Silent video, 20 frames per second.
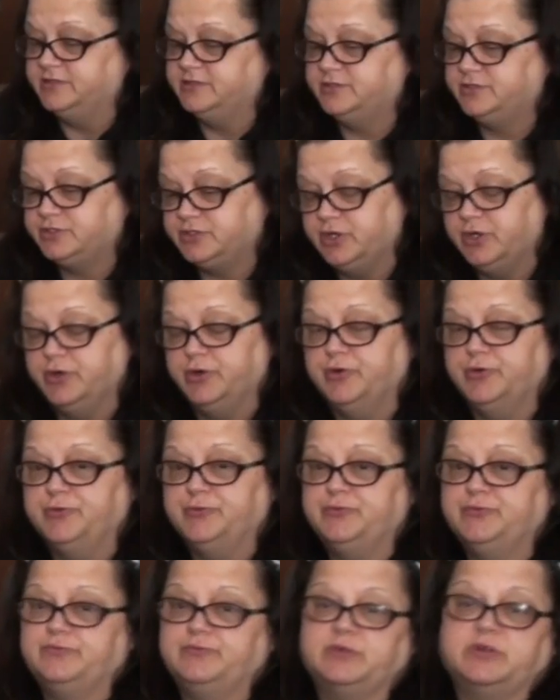
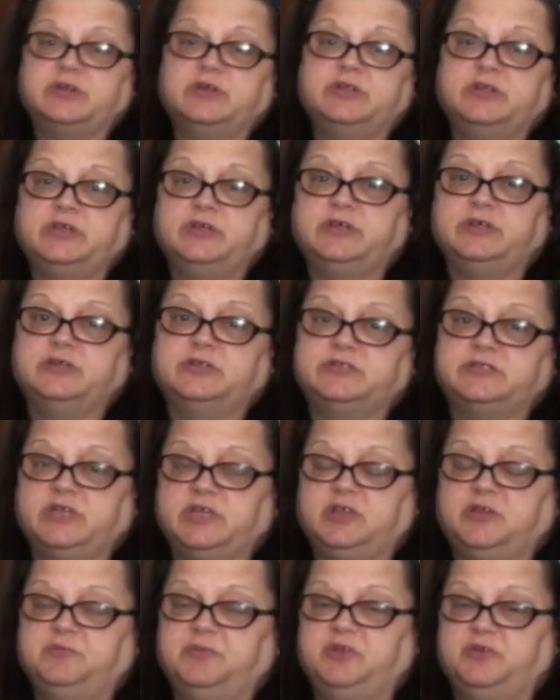So, we're going to
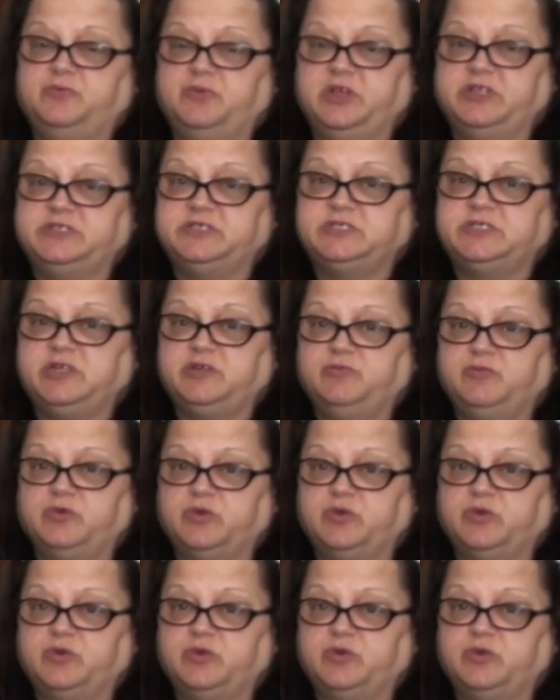take him in Wednesday